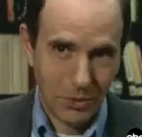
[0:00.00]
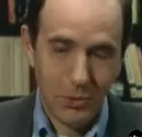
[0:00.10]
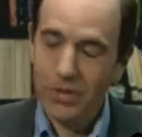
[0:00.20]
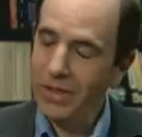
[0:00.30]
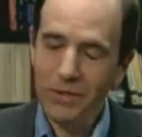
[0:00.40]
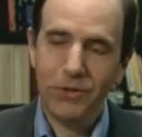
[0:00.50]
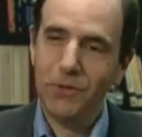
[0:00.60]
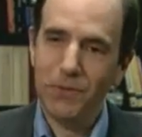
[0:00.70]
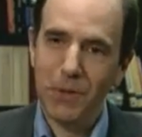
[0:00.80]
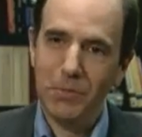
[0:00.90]
Well, thank you
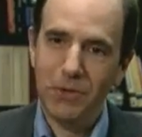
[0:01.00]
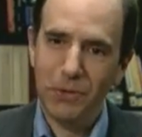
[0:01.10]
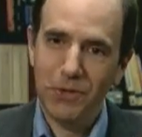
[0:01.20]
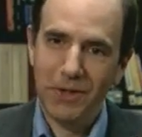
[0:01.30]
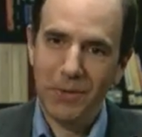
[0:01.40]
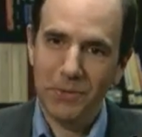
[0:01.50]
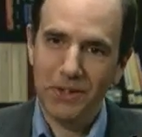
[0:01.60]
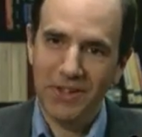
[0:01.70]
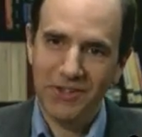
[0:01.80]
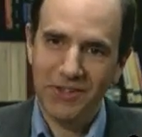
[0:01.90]
so very much for talking
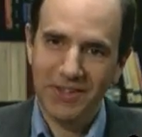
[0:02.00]
with us.